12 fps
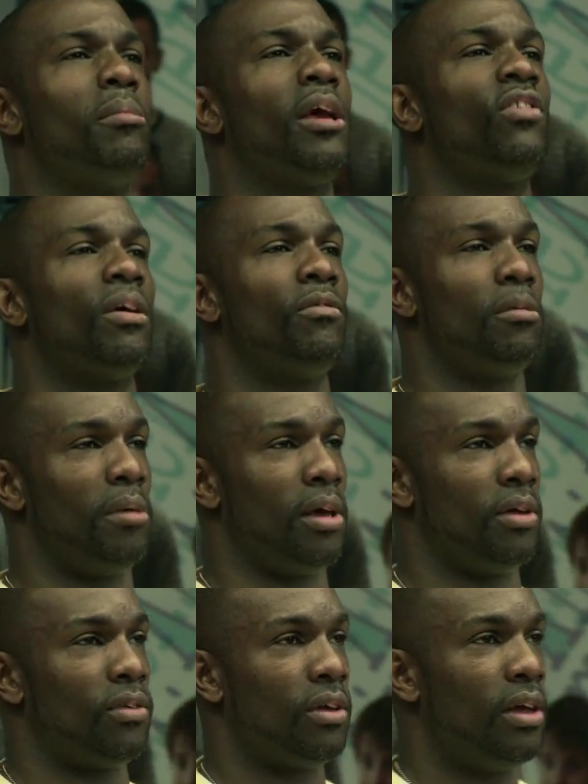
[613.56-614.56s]
metres, 70
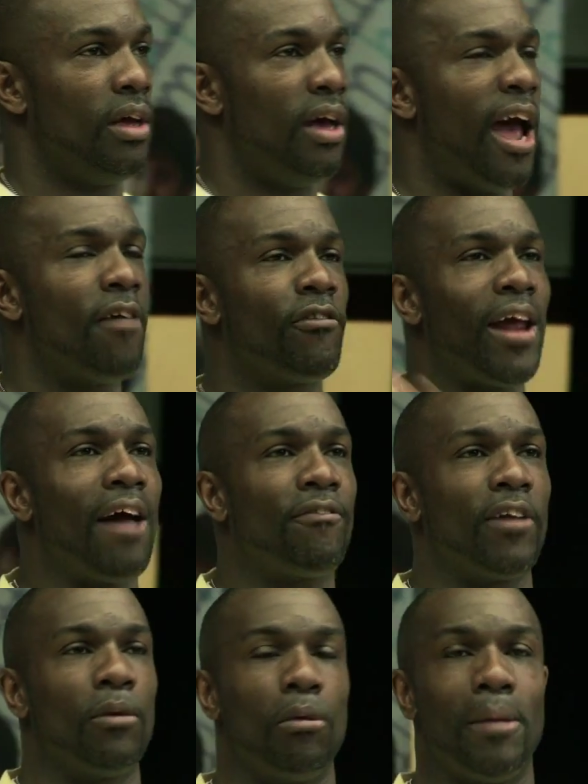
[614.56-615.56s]
metres. Every
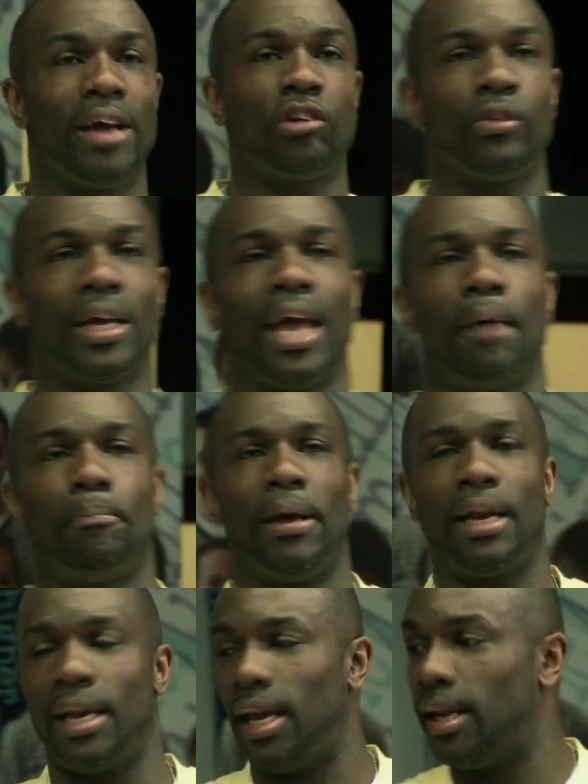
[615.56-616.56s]
athlete will make sure they get a
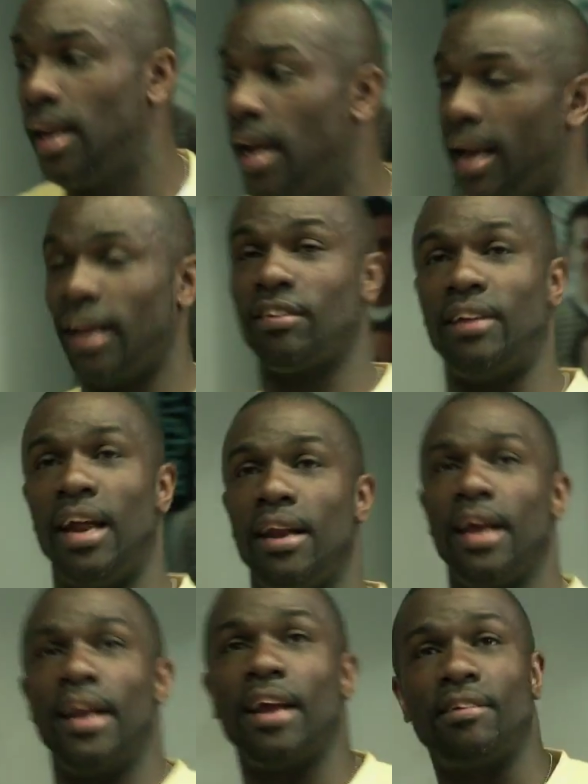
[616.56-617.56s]
big lead and extend
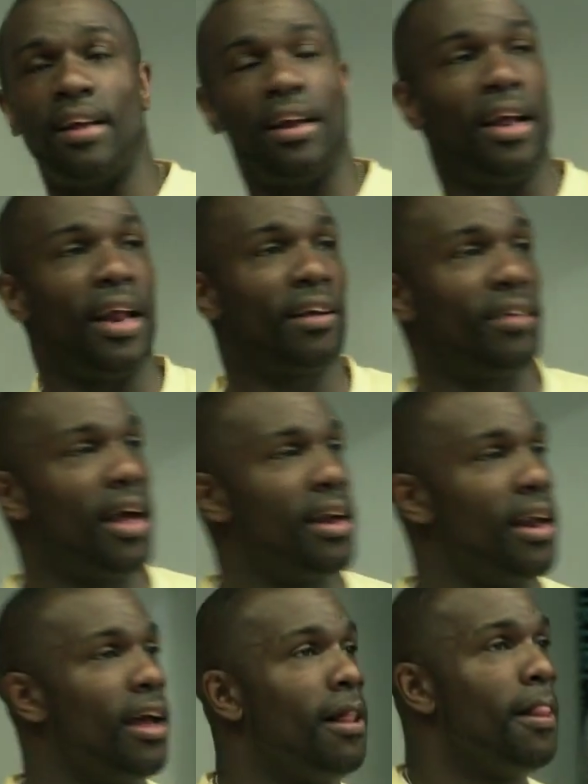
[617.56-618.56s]
it and extend it and
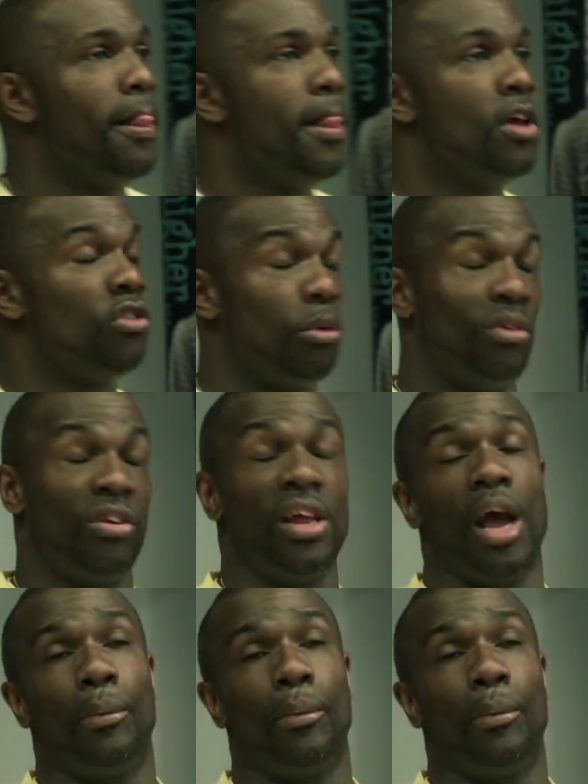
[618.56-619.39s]
extend it. So he said, Yeah,